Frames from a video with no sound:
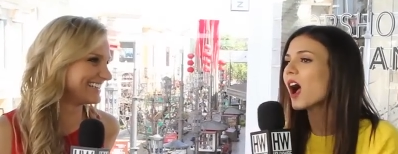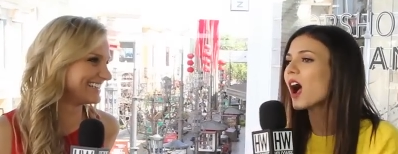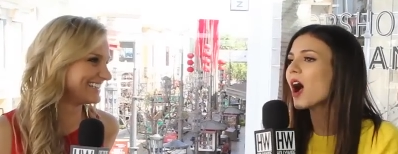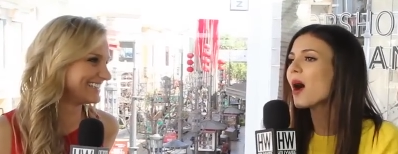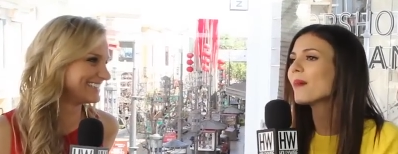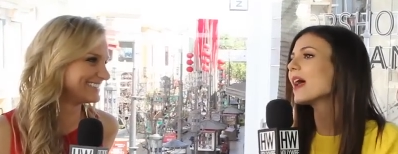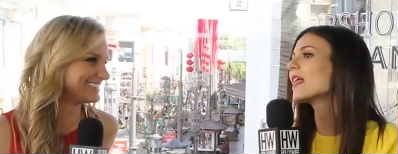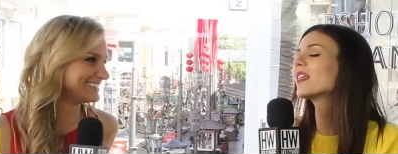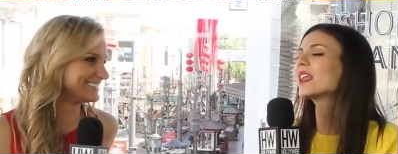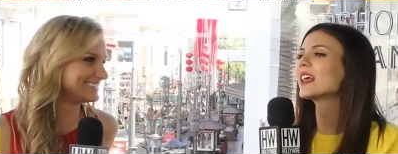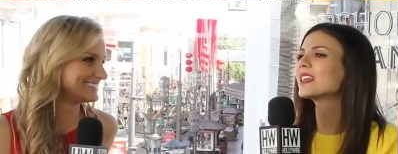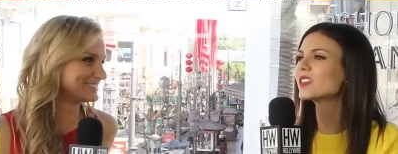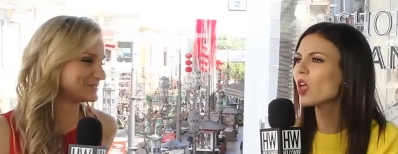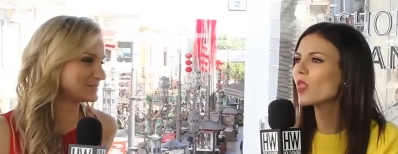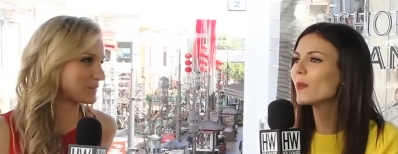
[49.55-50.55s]
Speaker 1: And then
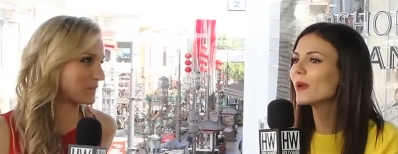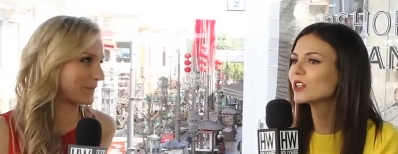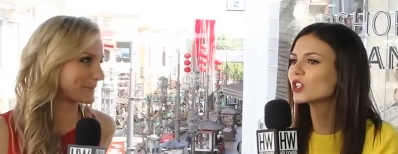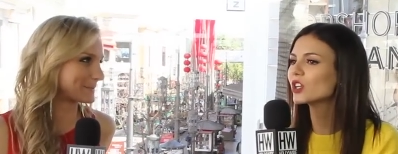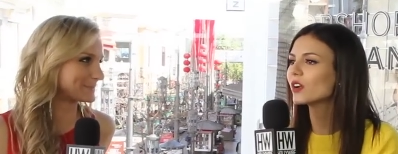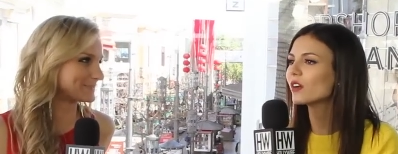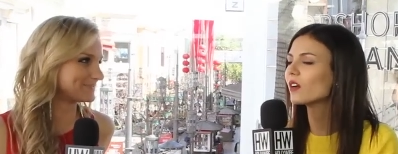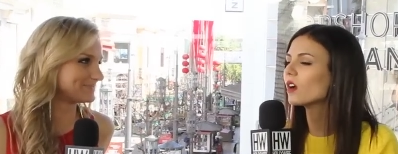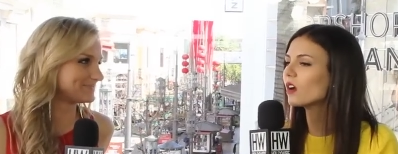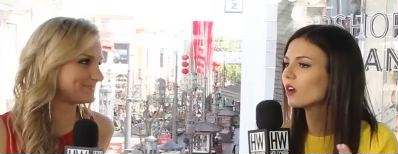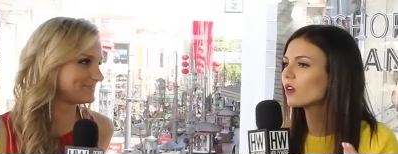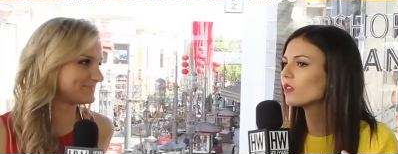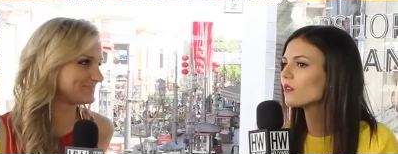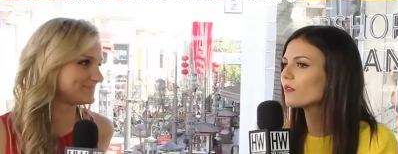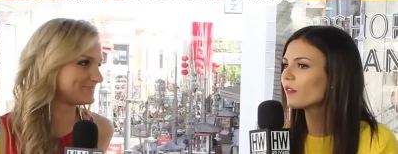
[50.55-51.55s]
I saw the picture.
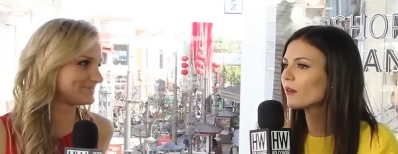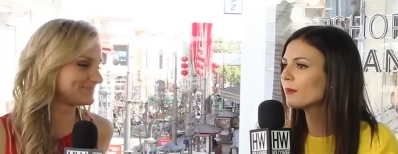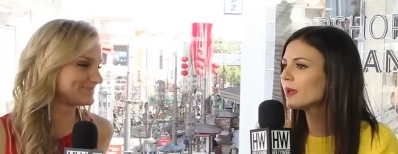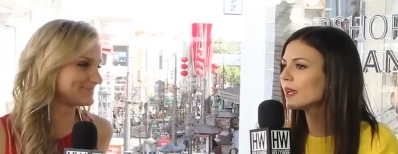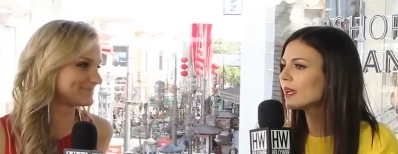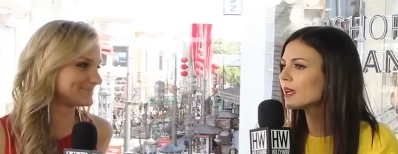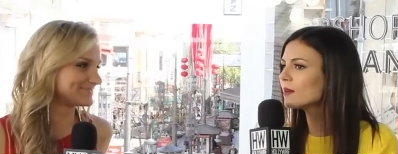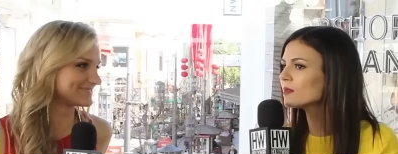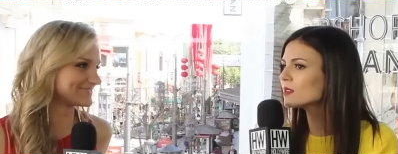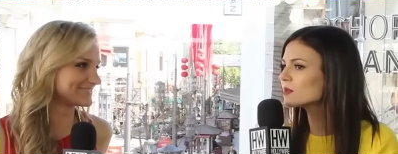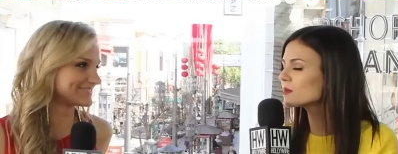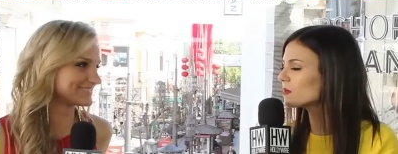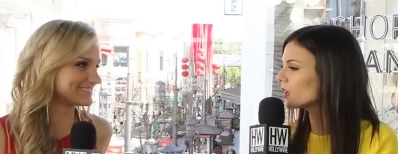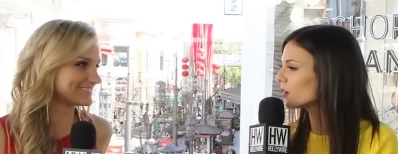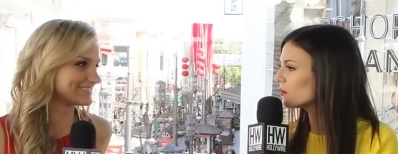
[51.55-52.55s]
For me, it
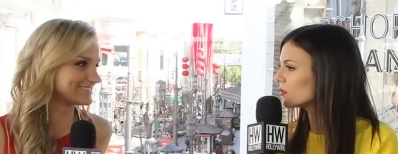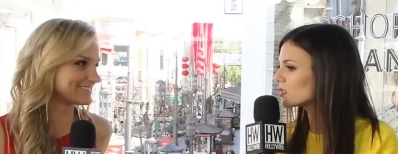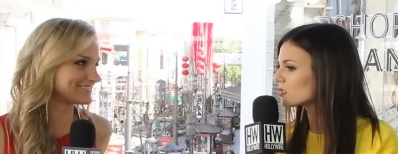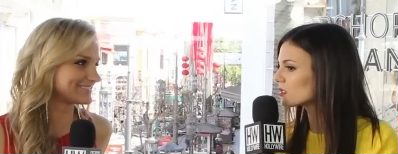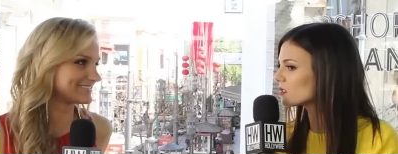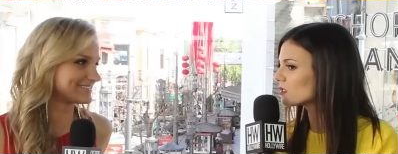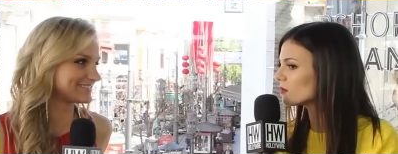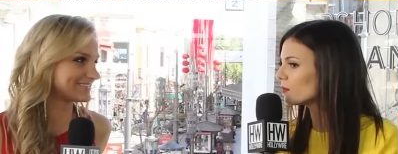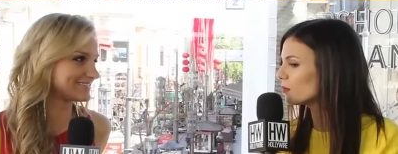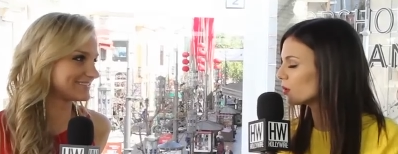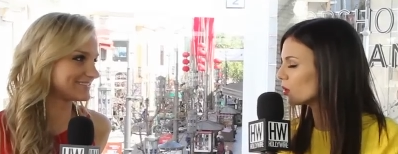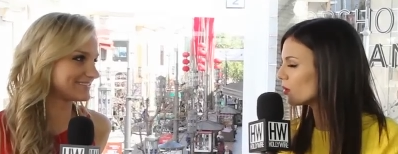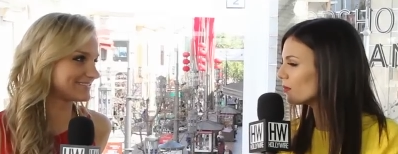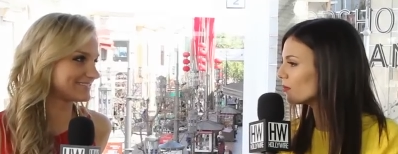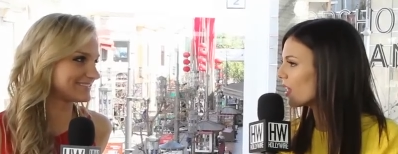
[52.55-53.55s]
was
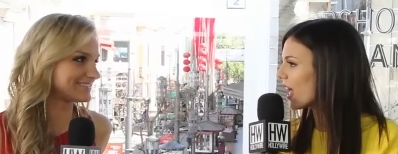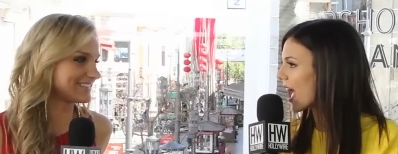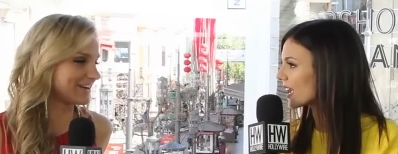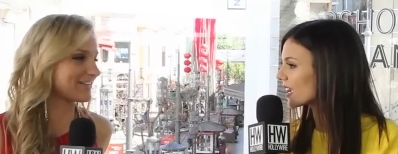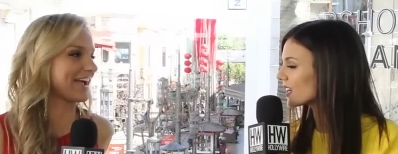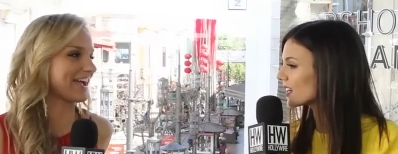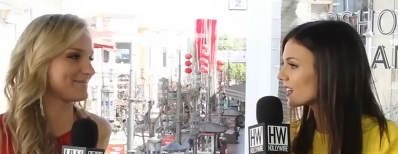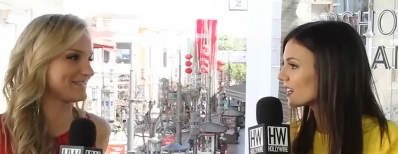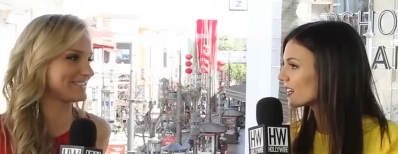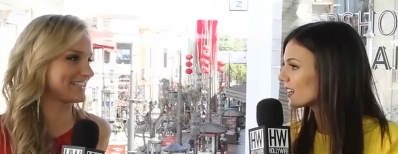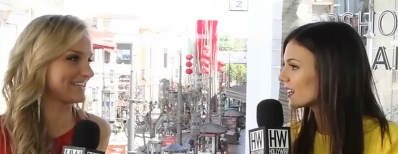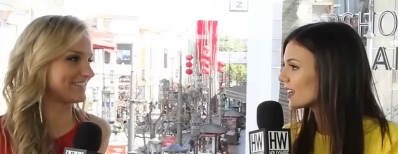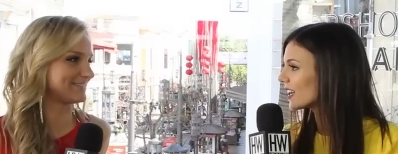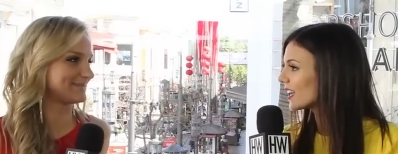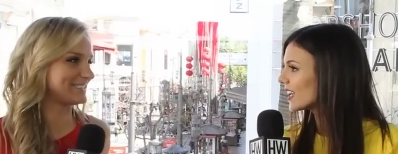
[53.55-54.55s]
blue and black. Okay, me
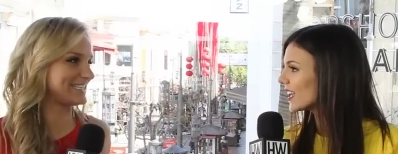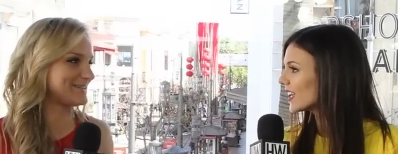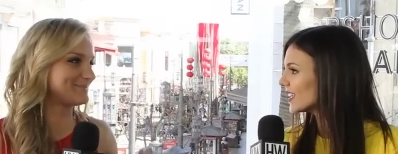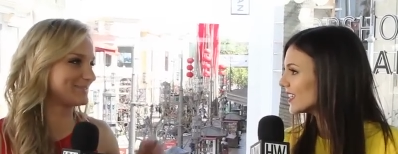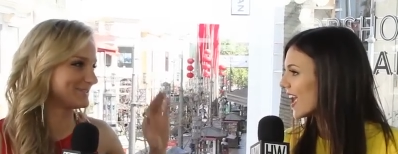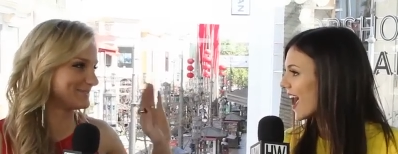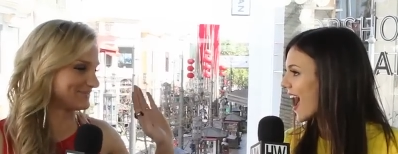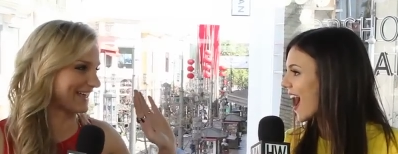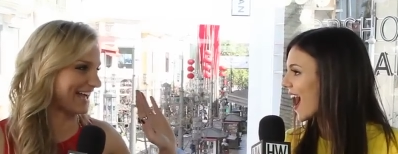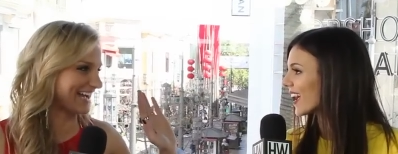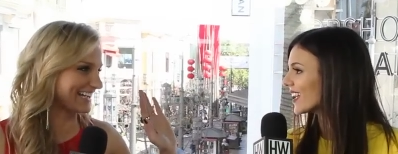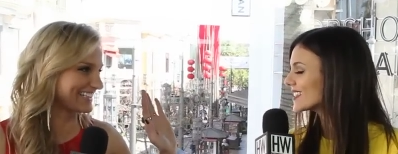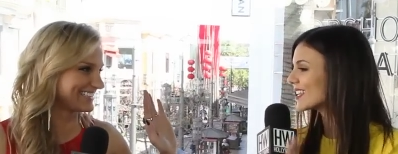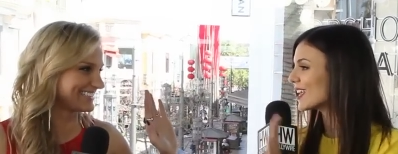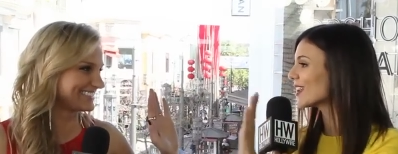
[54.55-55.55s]
too. Team blue and
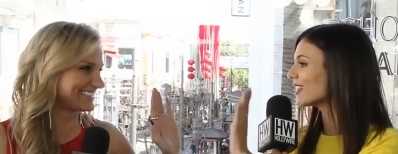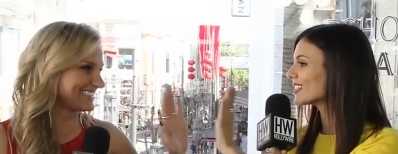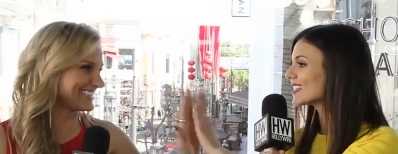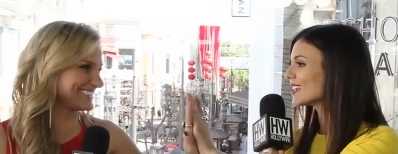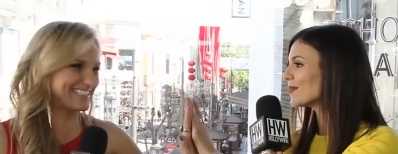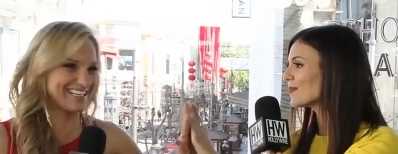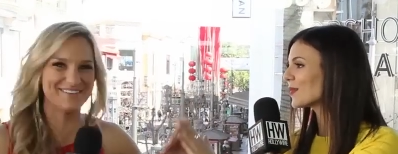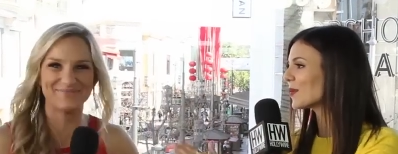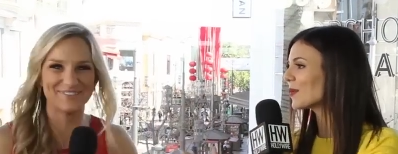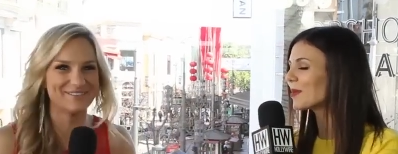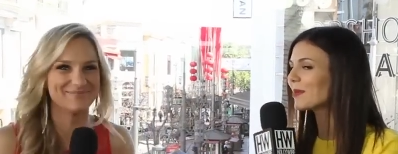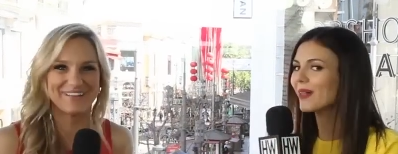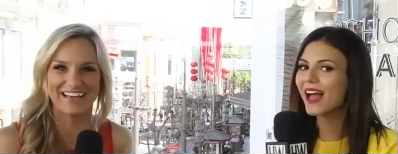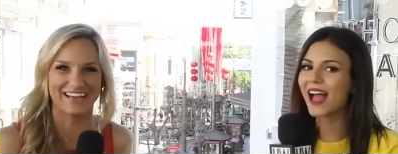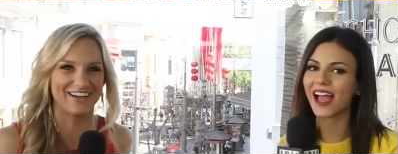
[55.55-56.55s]
black. Team
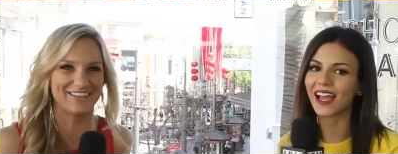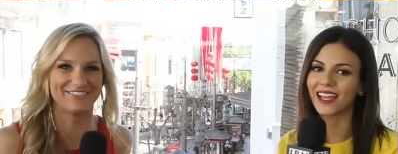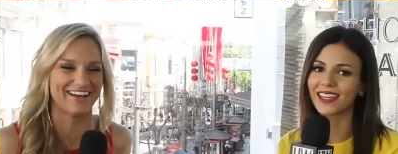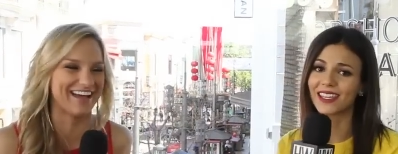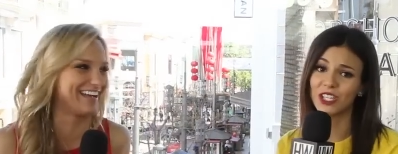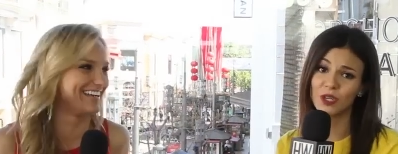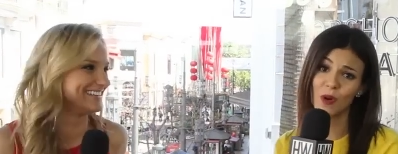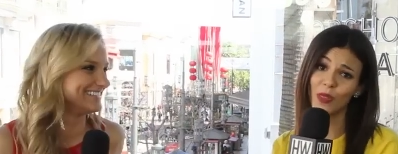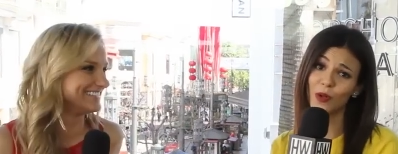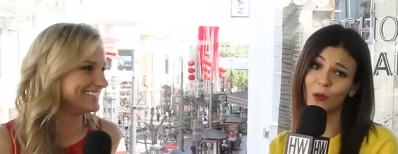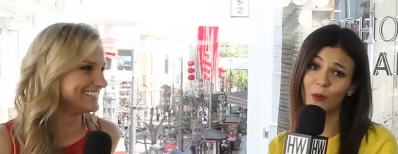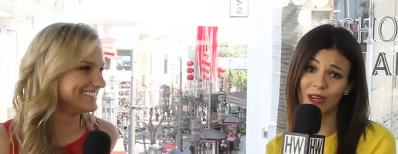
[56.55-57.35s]
blue and black all the way. You other